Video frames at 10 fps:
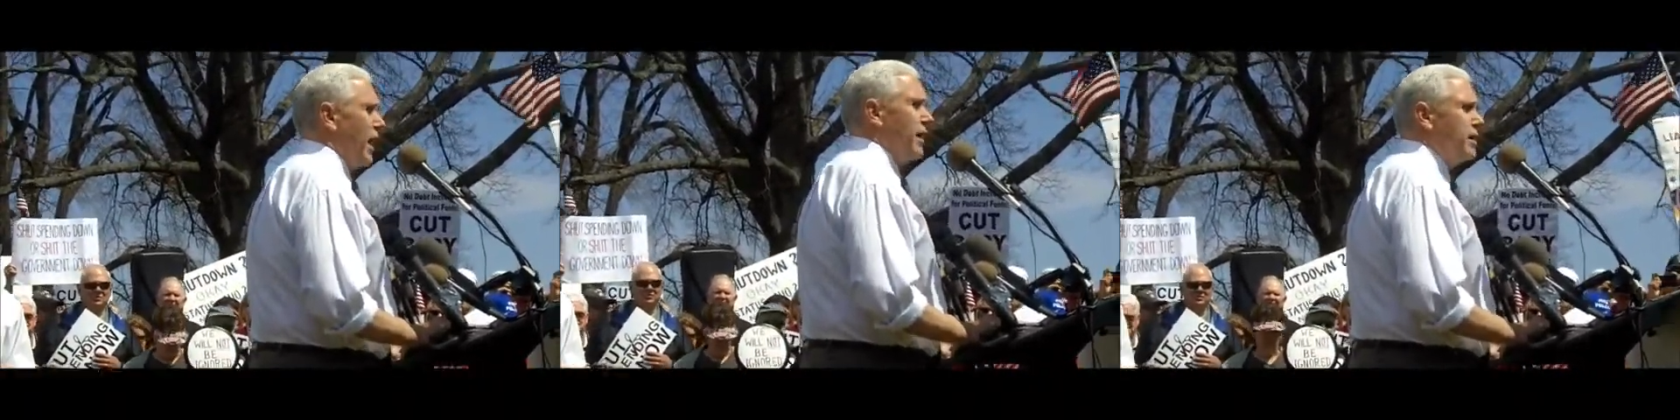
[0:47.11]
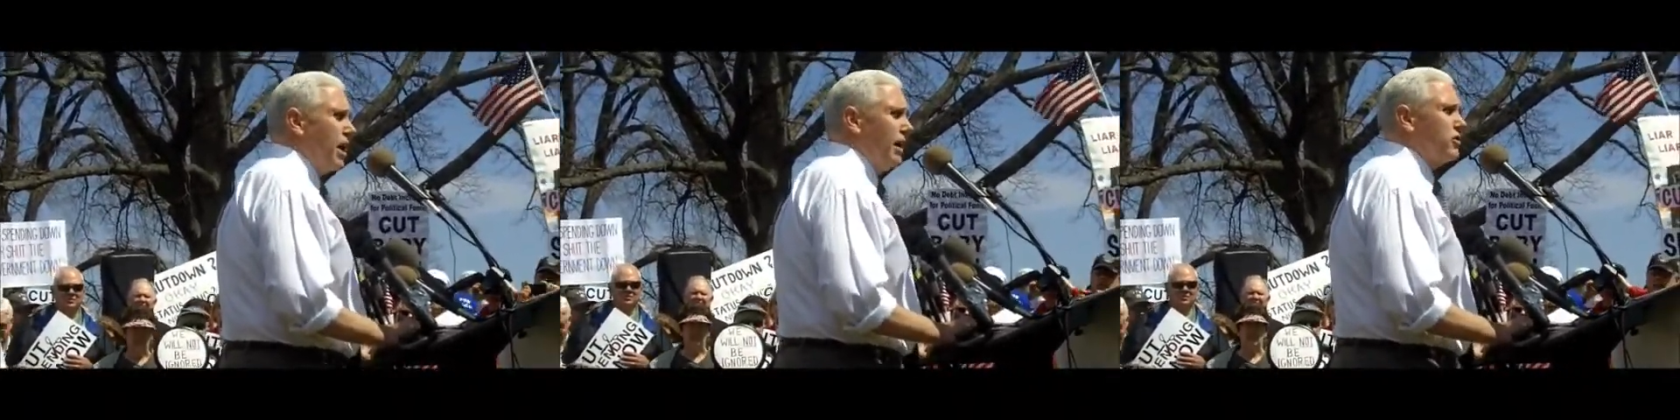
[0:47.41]
and
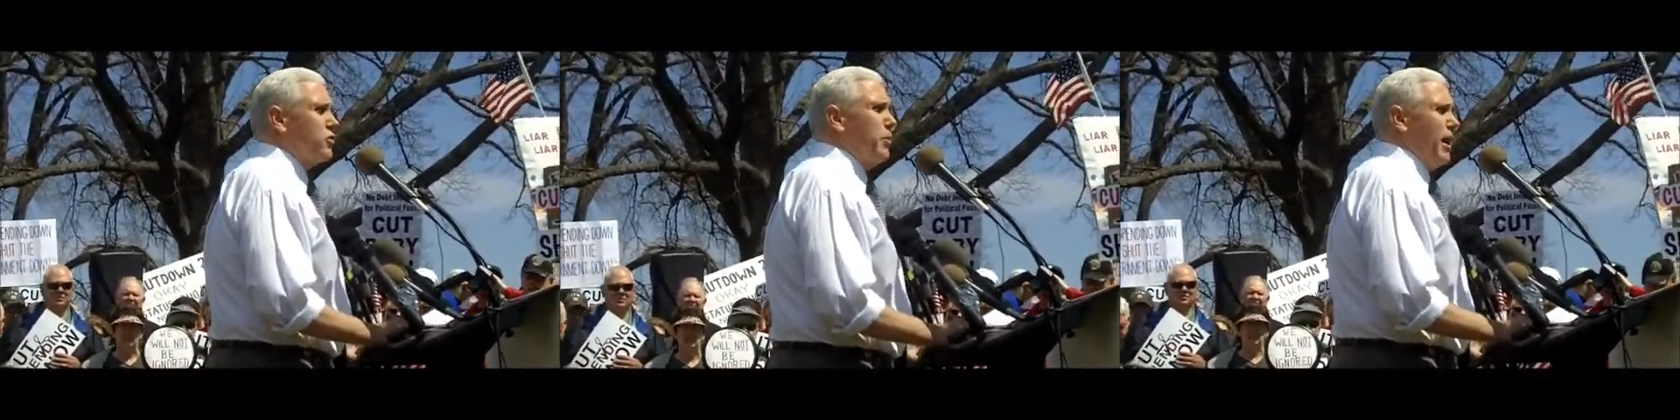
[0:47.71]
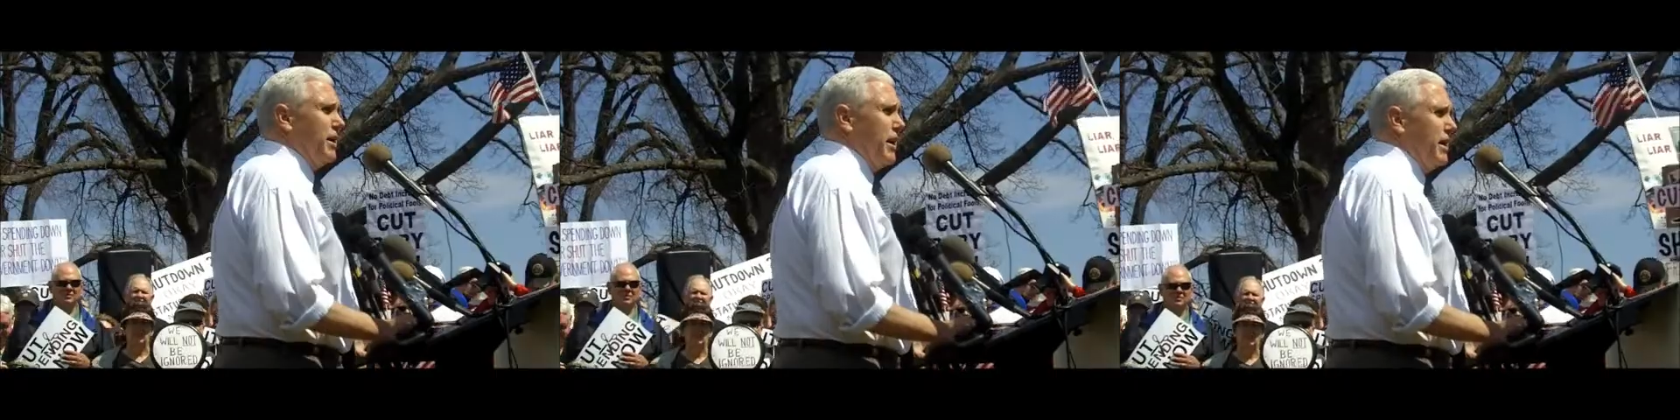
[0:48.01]
cut
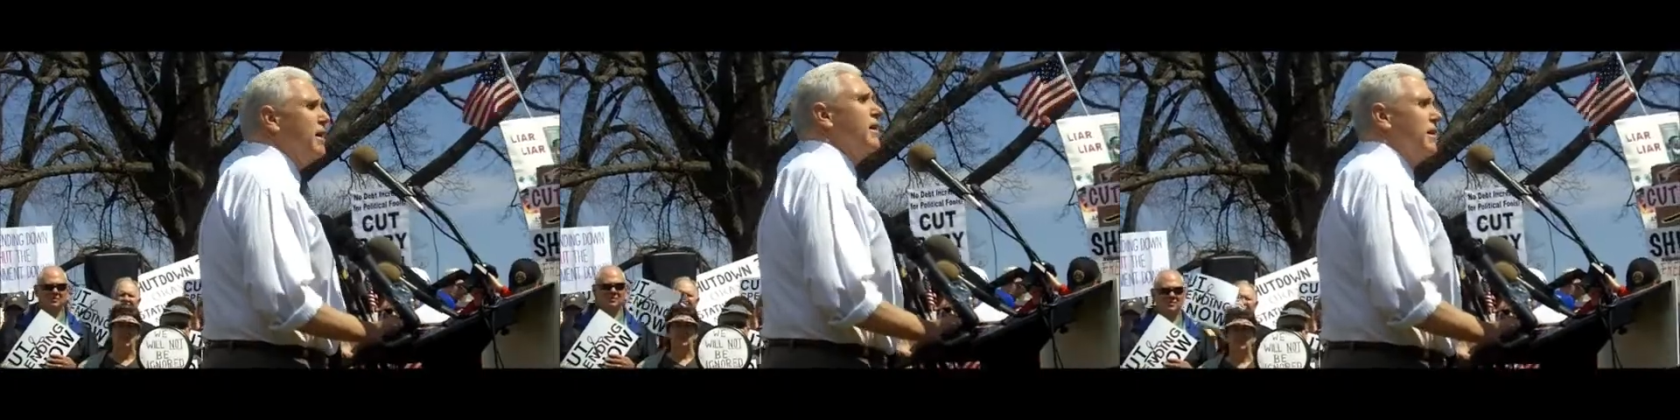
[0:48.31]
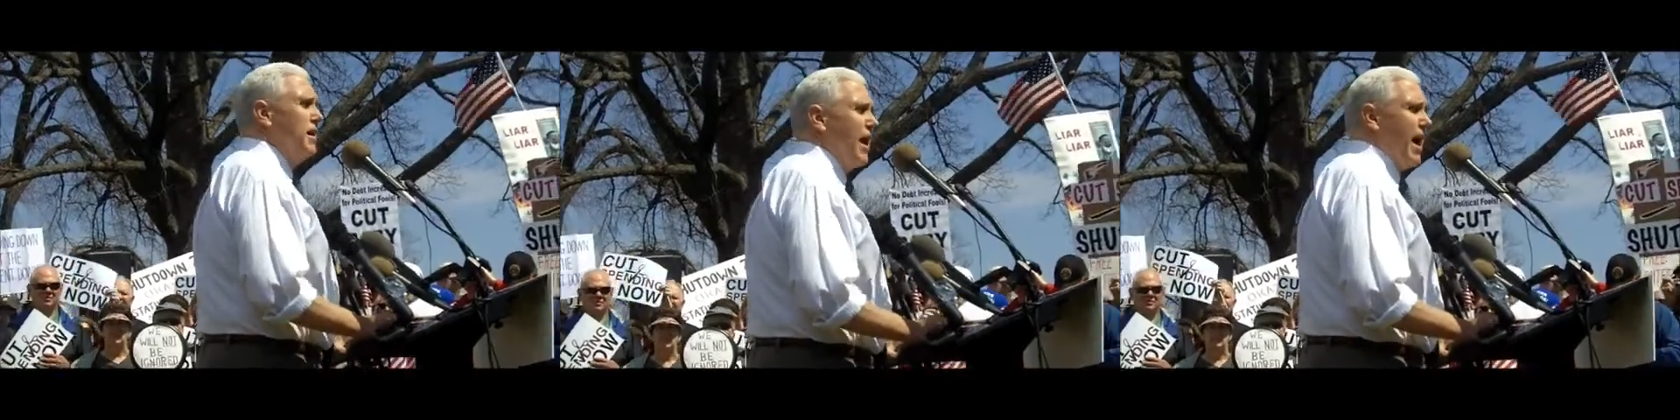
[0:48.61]
spending
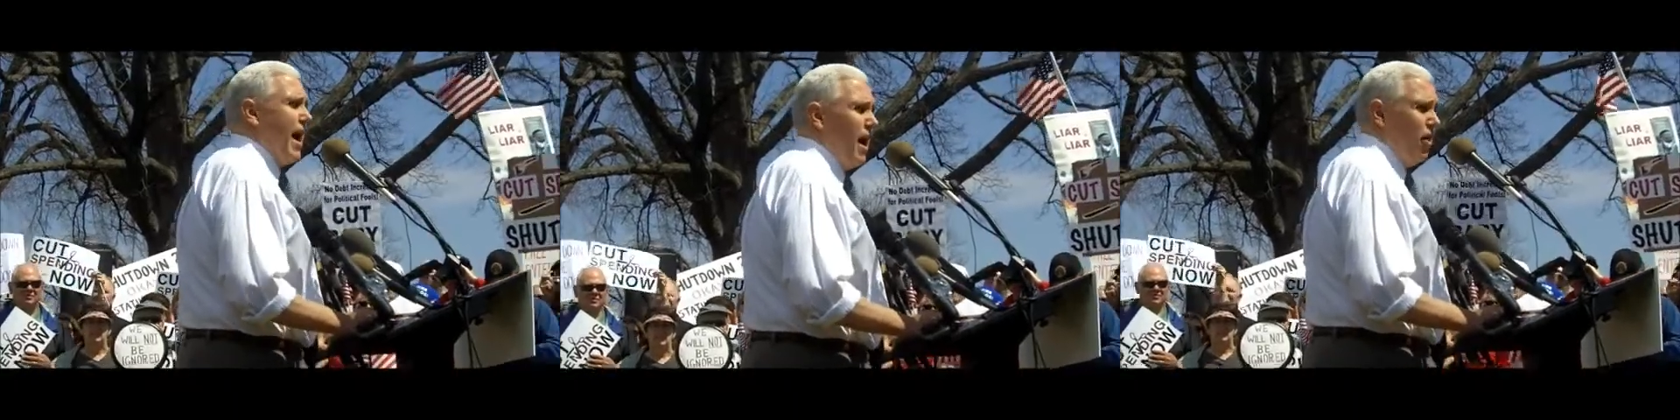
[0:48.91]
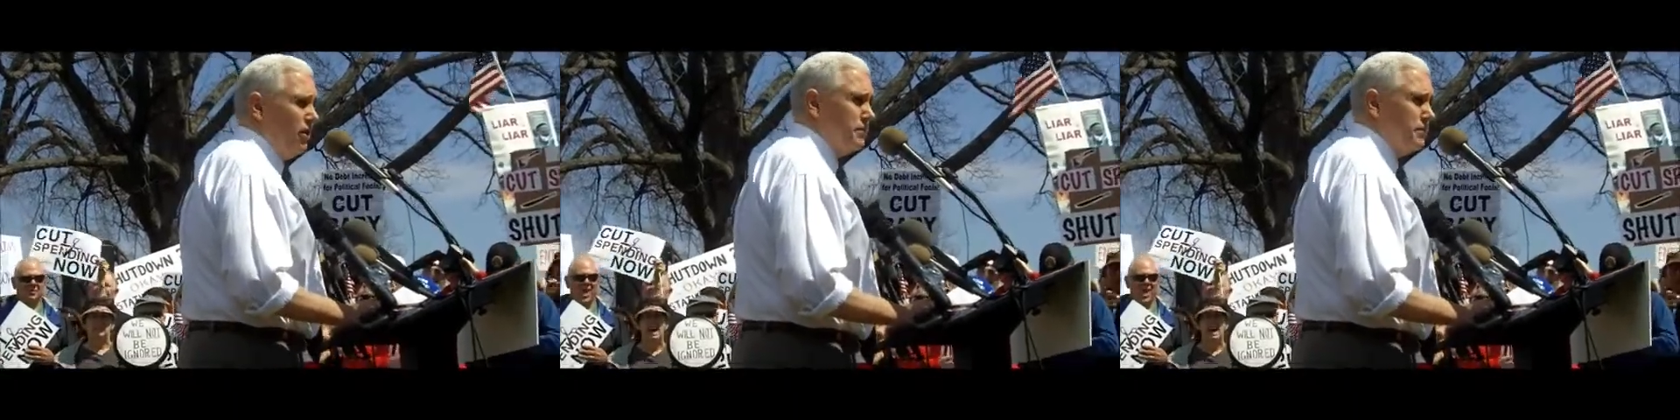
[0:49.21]
now.